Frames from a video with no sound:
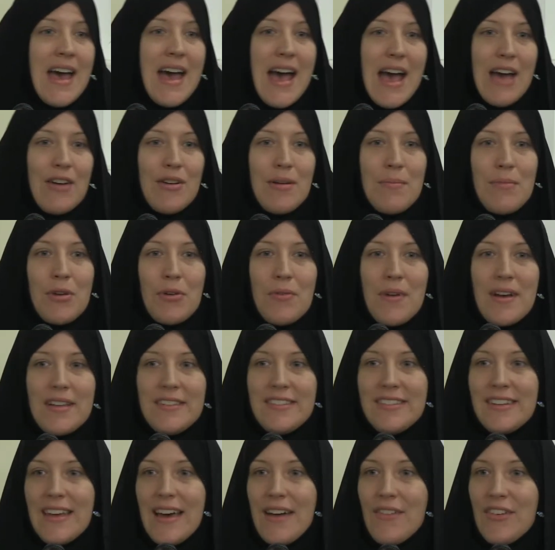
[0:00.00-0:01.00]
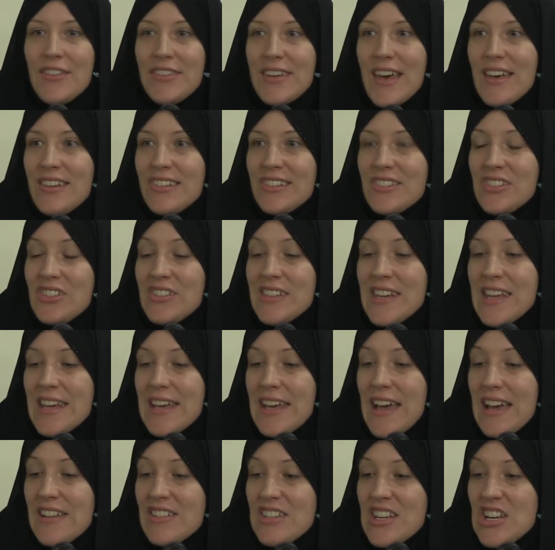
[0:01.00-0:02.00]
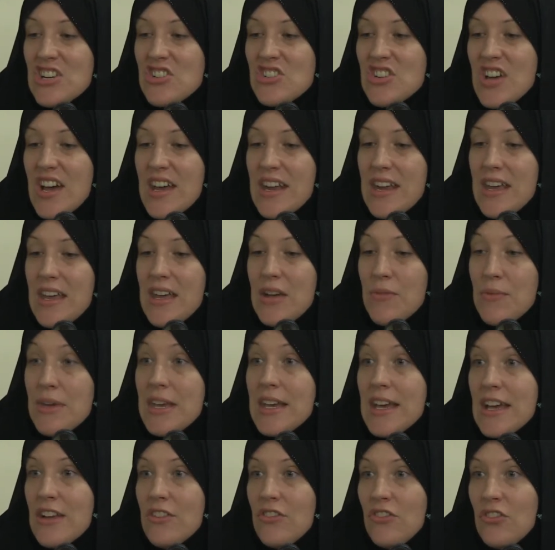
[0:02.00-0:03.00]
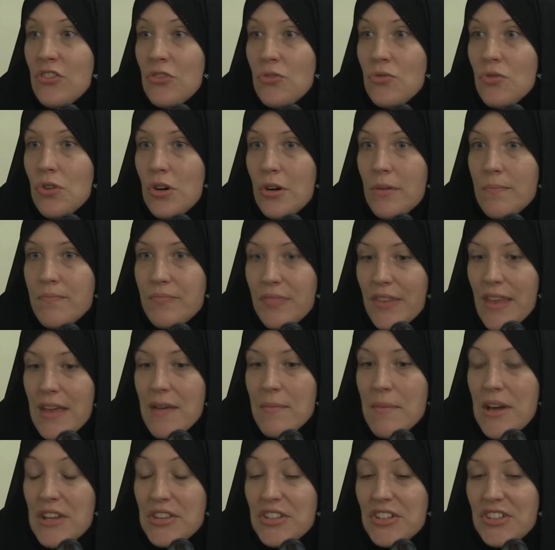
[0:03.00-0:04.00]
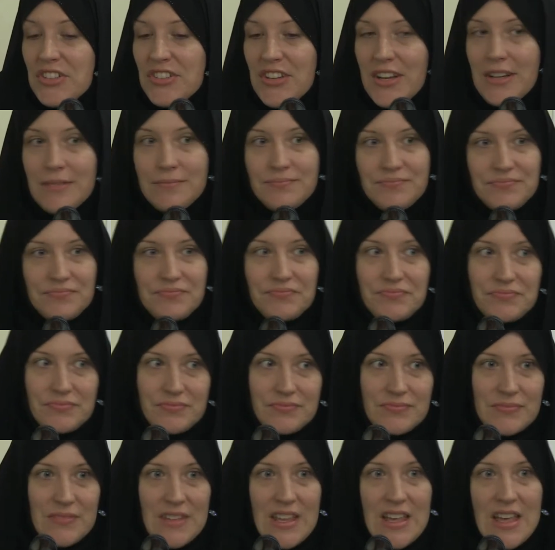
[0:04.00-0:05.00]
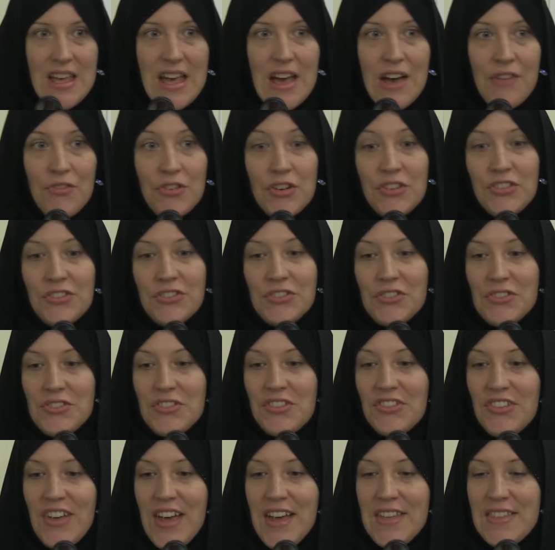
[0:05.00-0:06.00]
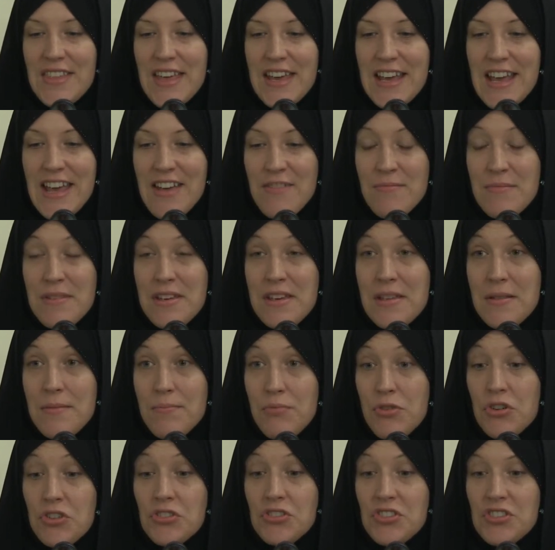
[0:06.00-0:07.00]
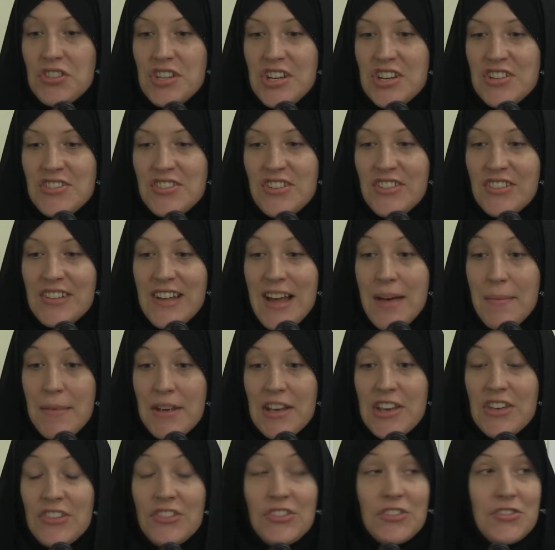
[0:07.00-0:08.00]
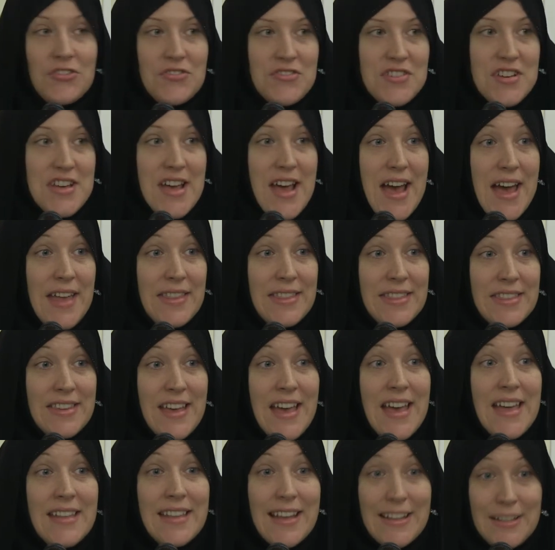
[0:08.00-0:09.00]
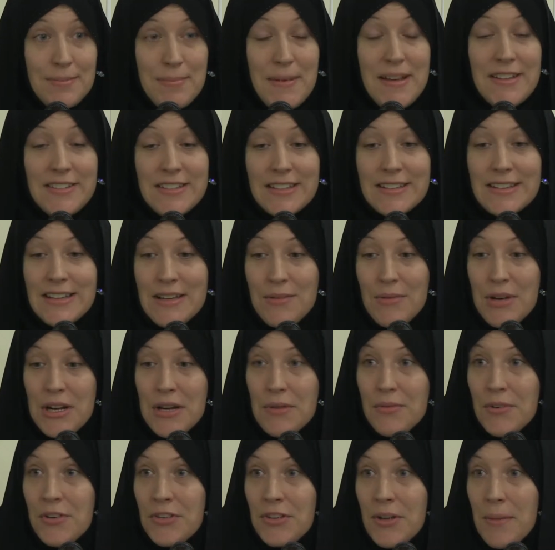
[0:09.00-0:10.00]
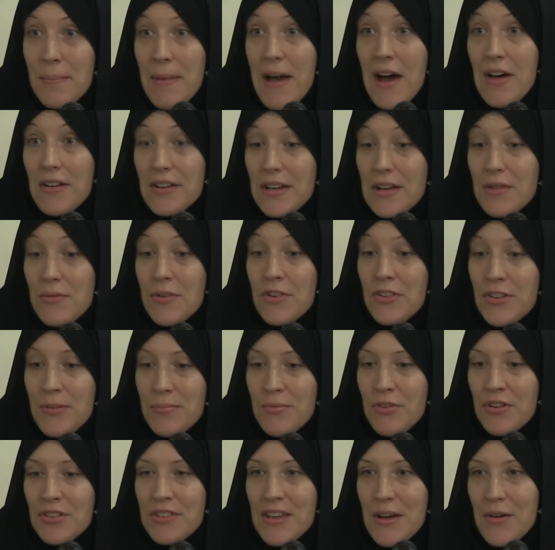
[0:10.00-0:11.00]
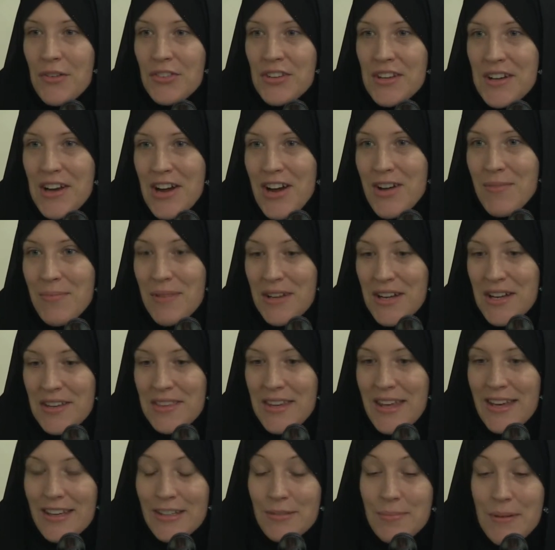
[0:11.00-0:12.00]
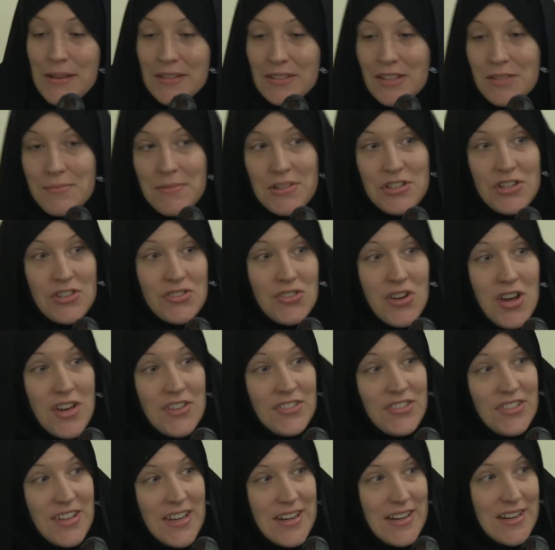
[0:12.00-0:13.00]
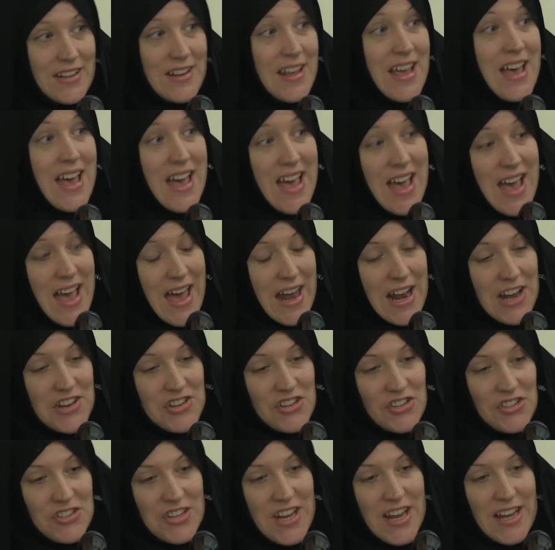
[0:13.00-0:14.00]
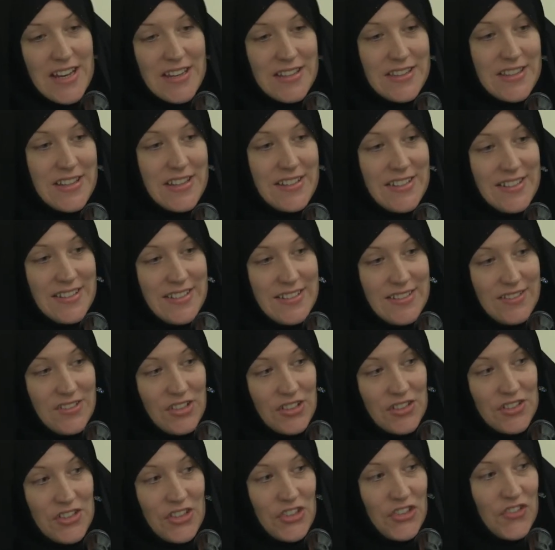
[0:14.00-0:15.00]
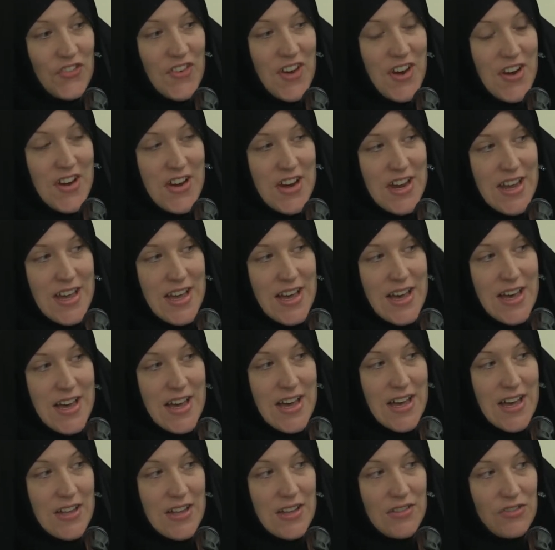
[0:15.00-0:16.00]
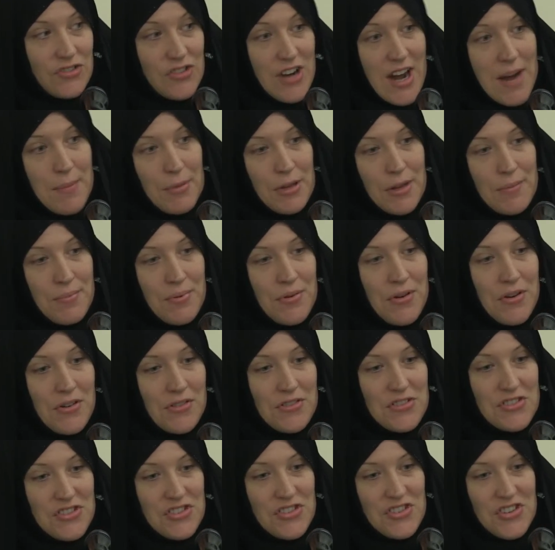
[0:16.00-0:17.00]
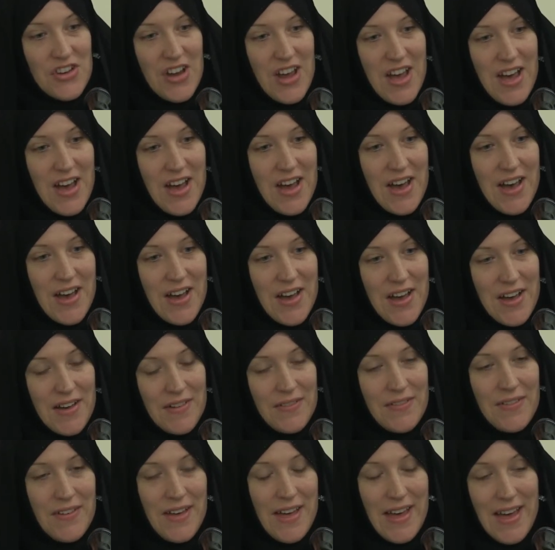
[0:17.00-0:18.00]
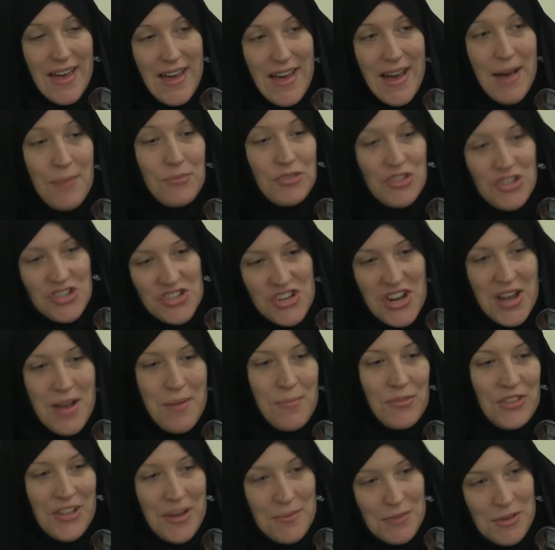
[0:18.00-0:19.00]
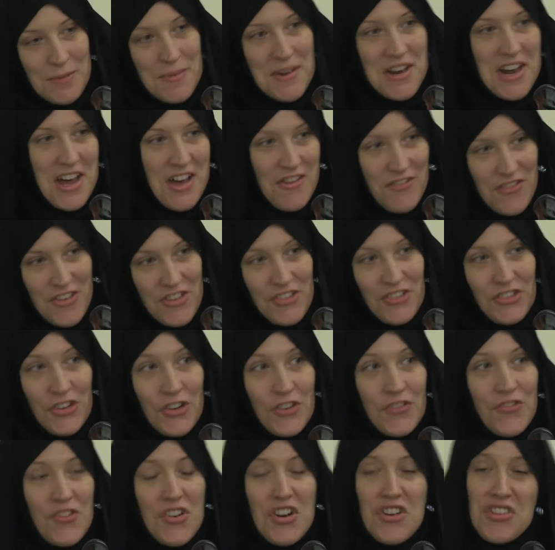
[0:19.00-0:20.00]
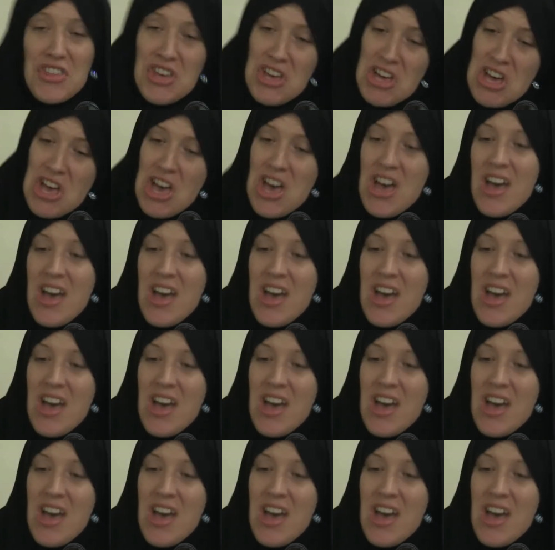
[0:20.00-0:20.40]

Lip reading: I remember once I was asked to teach at a weekend school, madrasa, for students, and they gave me a book to teach Islamic history, and that's basically what it was about. It was a book that was in Arabic, and they expected me to translate it, and I just took this very tribal approach, Abdul Shams, Abdul Manaf, and so forth.